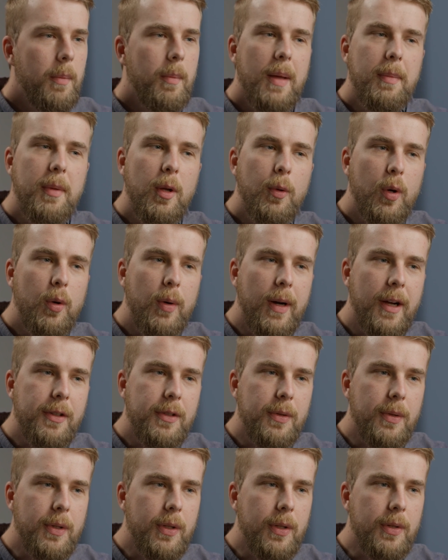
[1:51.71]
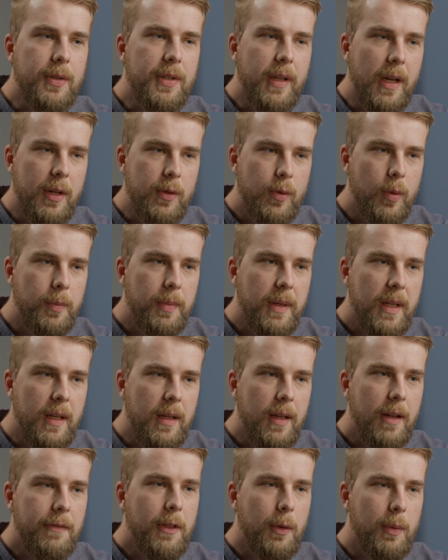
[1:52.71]
may be required to include Schedule B
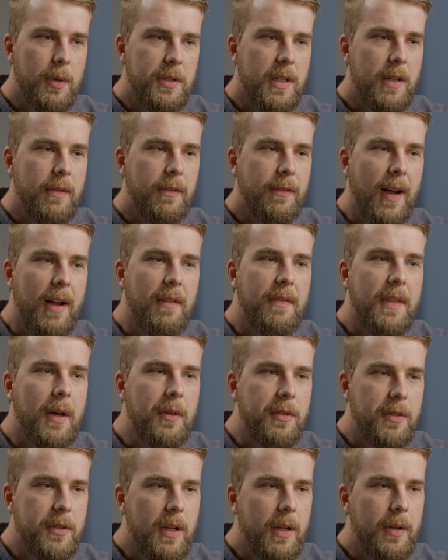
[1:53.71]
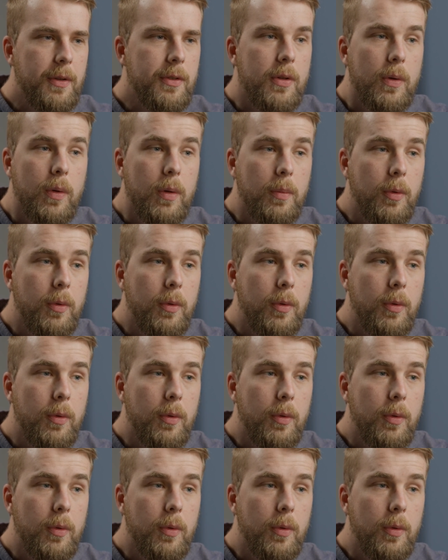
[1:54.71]
if they receive $5,000 or